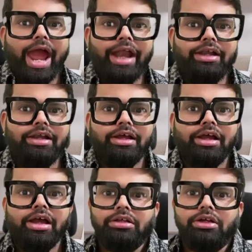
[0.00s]
and
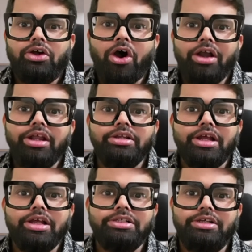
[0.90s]
orders
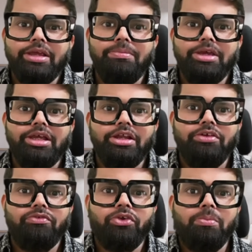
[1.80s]
are streaming
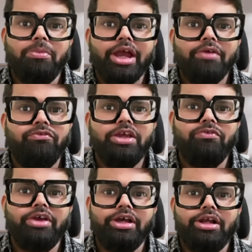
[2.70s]
in from
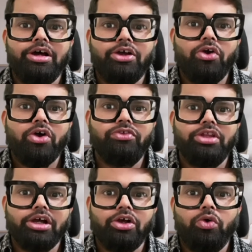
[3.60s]
everywhere across
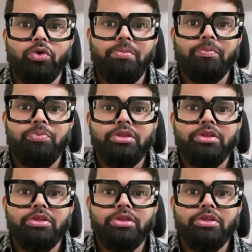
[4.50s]
the globe.